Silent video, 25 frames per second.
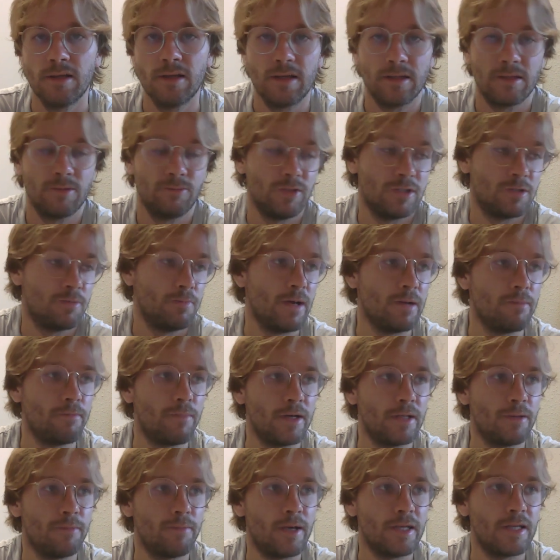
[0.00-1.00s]
which meant
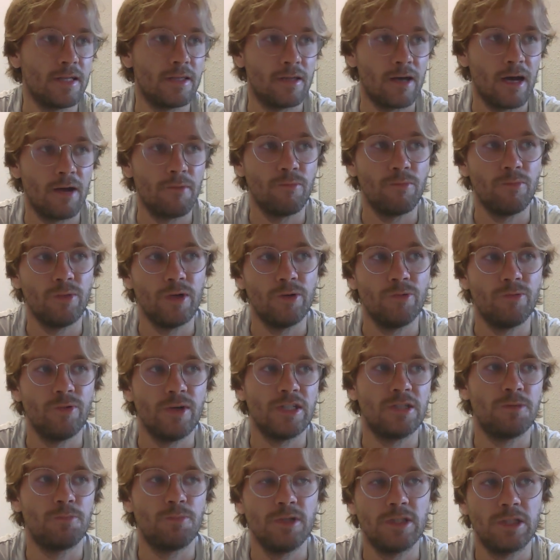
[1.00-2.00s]
by the time we
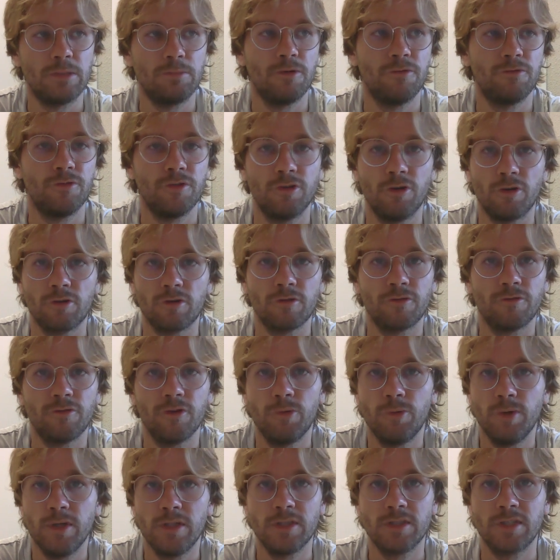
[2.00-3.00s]
reached principal
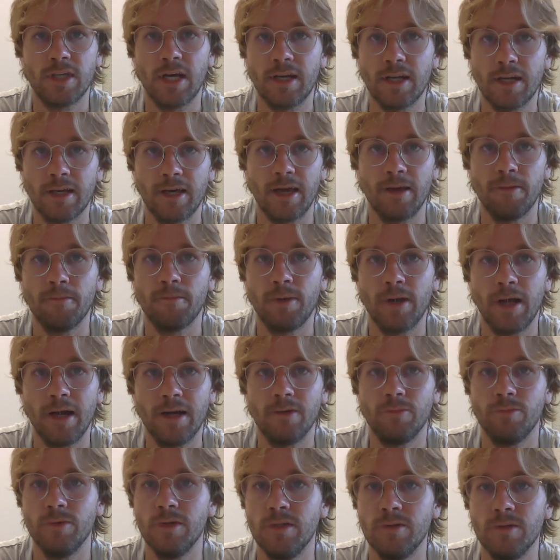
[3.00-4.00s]
photography, we just had a game plan,
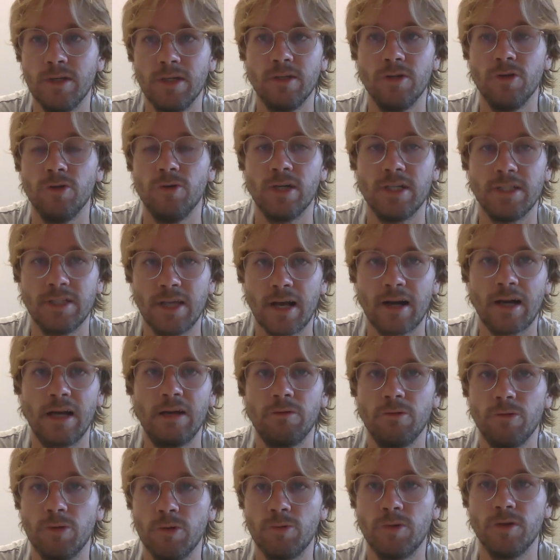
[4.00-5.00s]
and we knew exactly
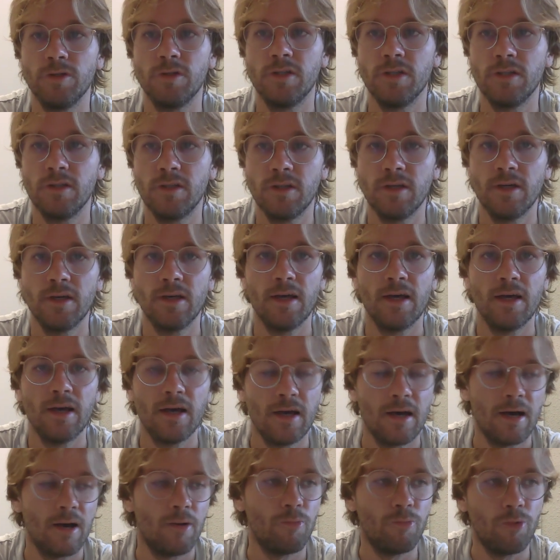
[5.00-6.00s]
what we wanted
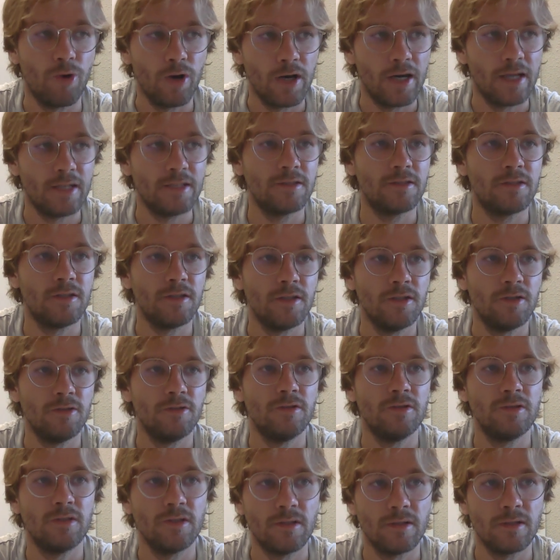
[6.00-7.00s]
and what lens to
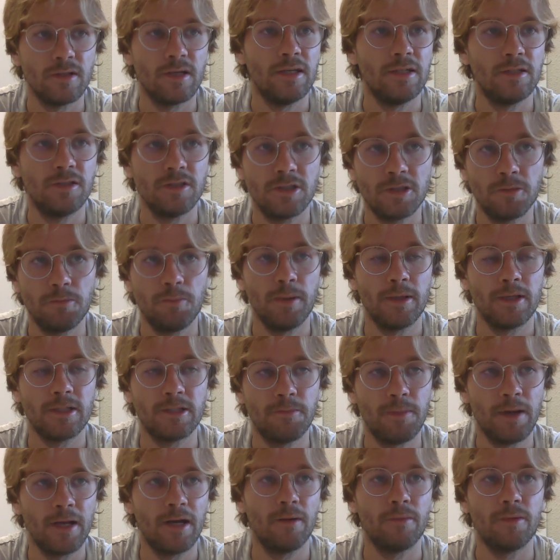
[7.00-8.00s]
use, and it just
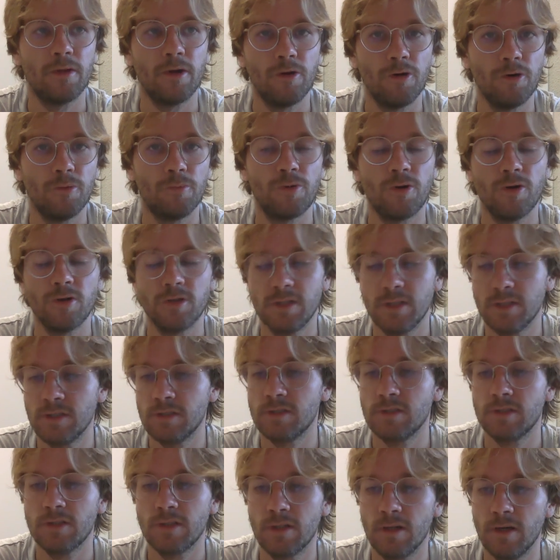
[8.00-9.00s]
sped up the whole
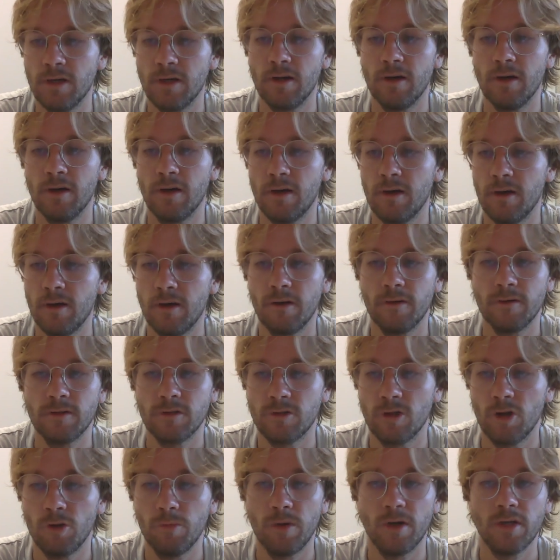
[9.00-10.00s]
process
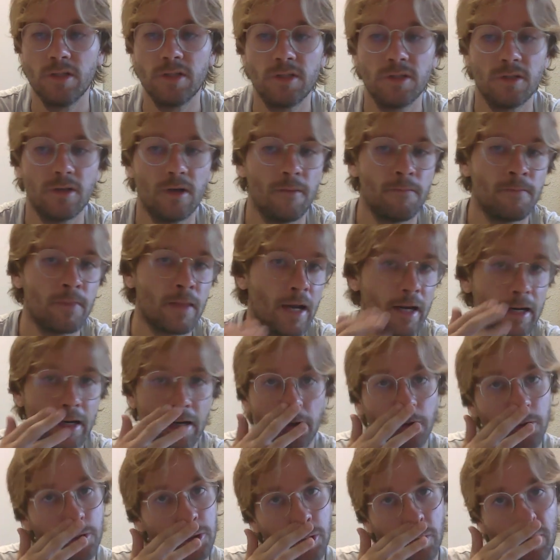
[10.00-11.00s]
so much. And it
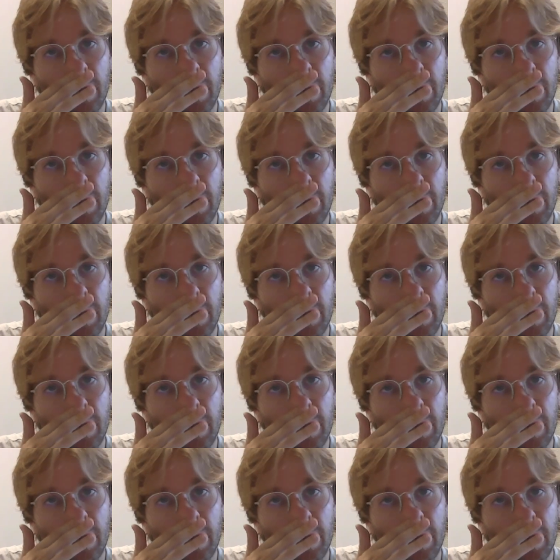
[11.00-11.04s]
also